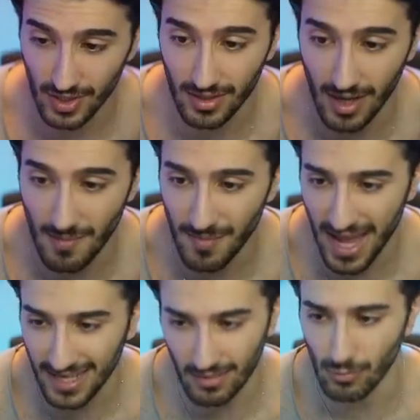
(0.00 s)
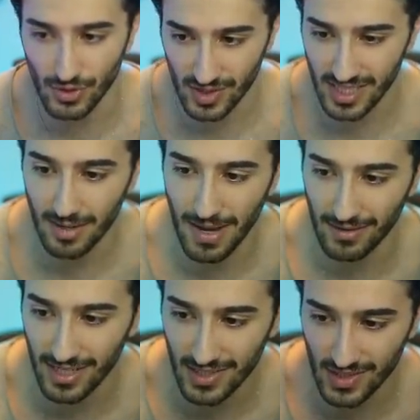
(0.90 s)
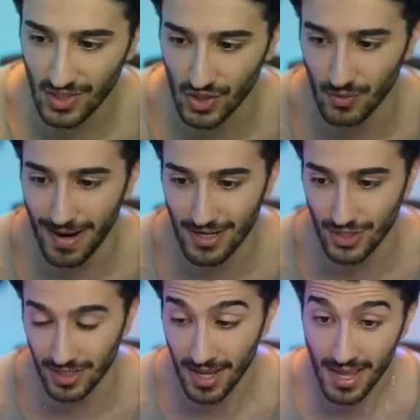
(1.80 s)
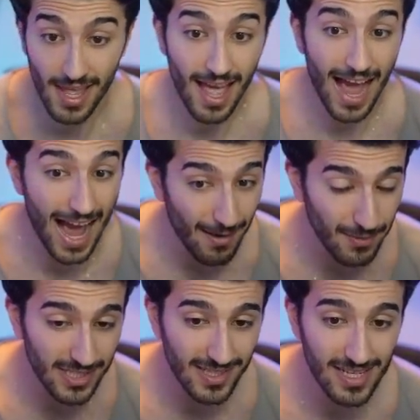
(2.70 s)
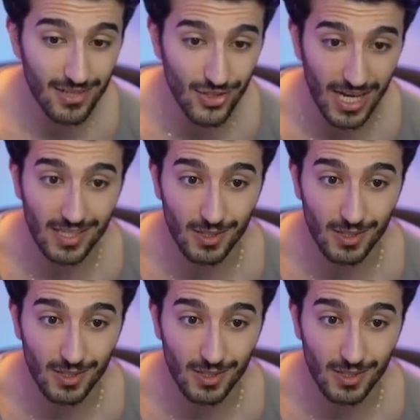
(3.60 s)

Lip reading: going to come back and we'll see about his situation. Obviously, Jet